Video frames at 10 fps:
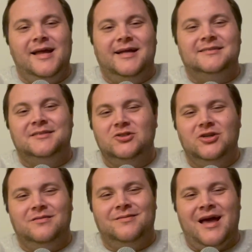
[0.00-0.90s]
it's such
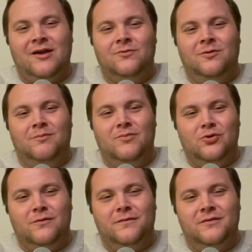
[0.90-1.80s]
a lateral
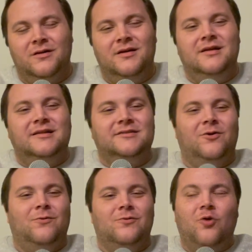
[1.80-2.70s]
move.
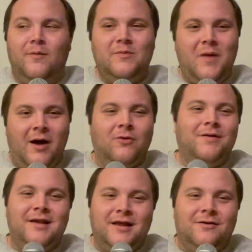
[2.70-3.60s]
So Norman Powell
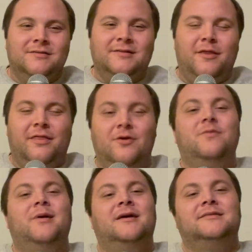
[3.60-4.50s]
right now is the
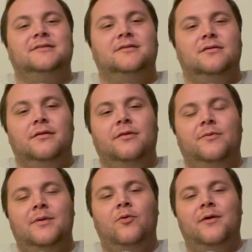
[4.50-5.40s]
3rd best
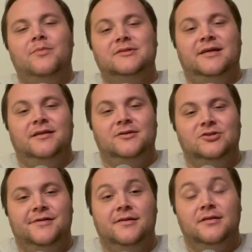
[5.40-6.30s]
3-point
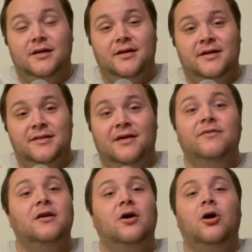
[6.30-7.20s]
percentage in the league. He's
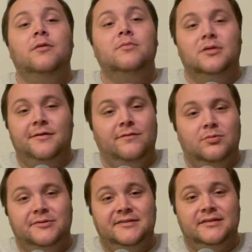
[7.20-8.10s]
having an
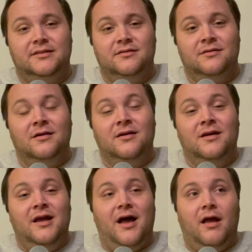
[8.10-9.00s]
unbelievable season.
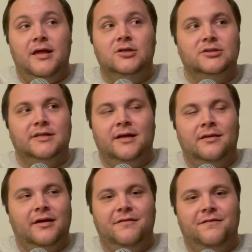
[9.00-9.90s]
He just
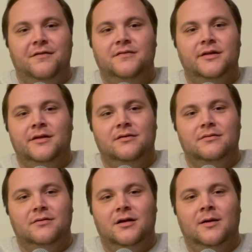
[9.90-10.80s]
had, like,
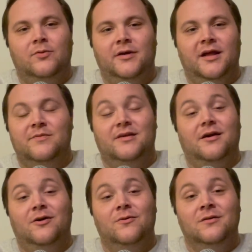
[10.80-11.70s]
50 a couple games
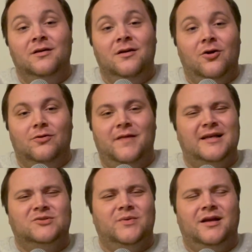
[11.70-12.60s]
ago, or
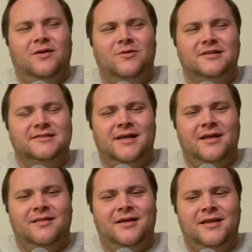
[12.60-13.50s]
last week, I want to
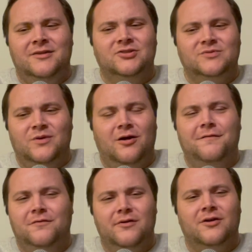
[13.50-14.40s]
say. Like, he just went
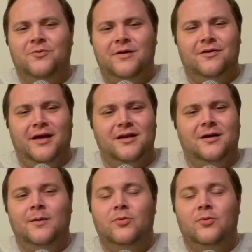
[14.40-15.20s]
off for a career night a